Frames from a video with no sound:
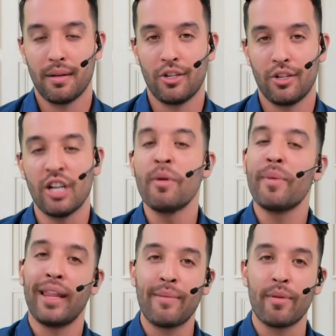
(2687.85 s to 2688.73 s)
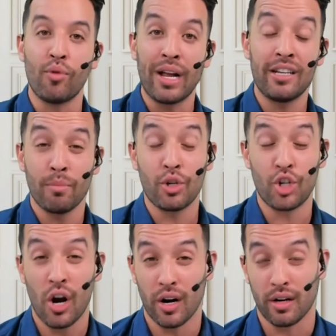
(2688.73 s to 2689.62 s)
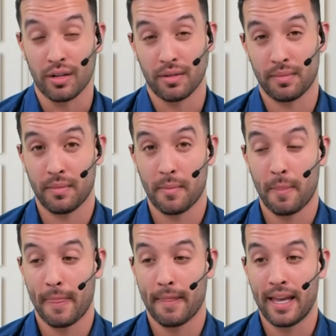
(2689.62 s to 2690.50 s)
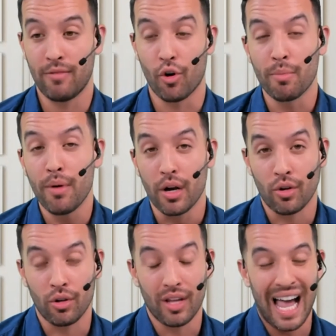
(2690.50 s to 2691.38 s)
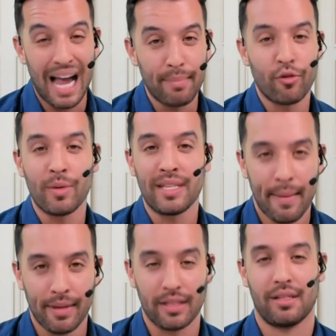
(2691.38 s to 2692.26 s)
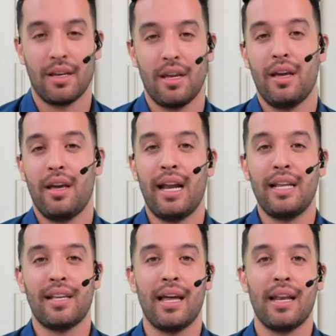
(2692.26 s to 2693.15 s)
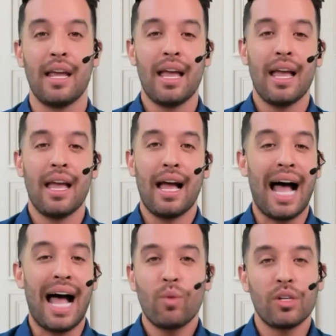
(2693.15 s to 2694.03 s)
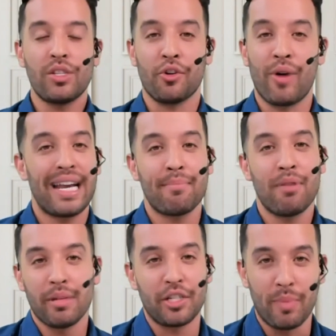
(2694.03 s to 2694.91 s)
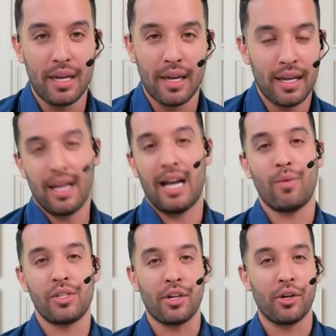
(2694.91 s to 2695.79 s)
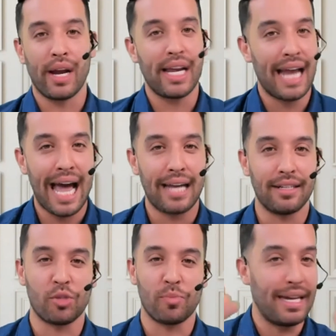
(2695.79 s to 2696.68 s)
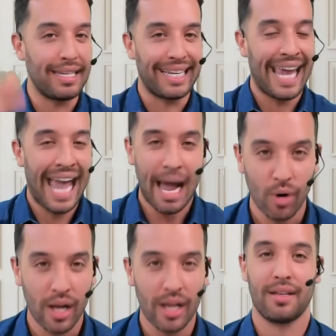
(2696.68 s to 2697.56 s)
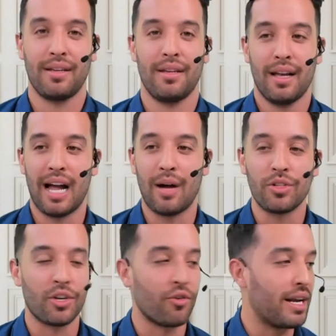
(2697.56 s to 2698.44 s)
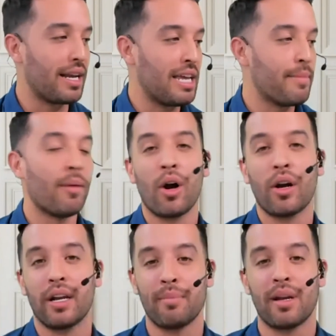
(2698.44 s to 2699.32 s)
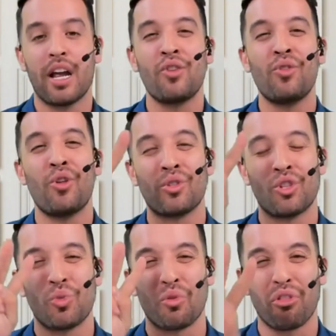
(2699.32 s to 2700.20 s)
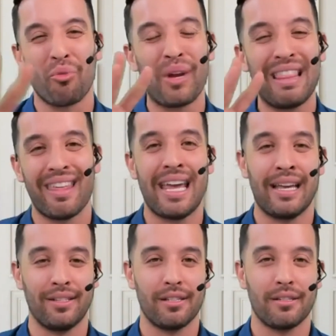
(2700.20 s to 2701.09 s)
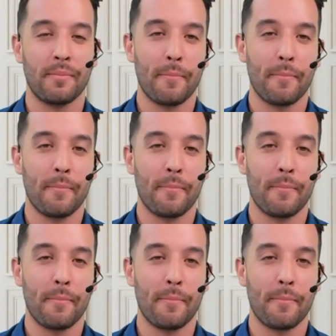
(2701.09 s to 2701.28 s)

a gentleman by the name of Brendan Burchard. He wrote a book called High Performance Habits. And he said, I wasn't great at public speaking. I wasn't great at speaking to camera. I wasn't great at email marketing, but I knew those were three things